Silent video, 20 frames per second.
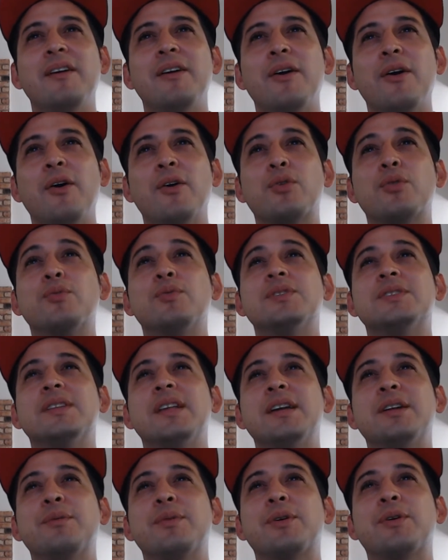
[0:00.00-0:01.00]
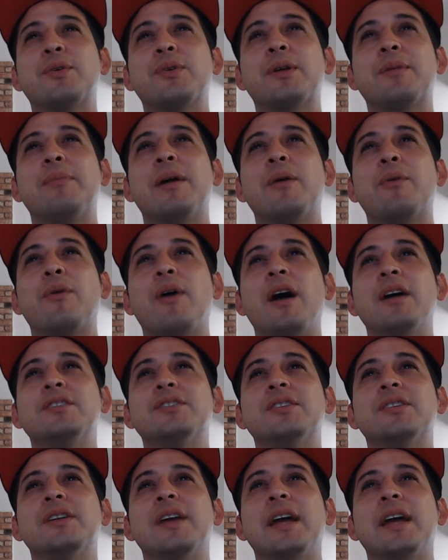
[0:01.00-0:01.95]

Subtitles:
Oden was later recruited by Roger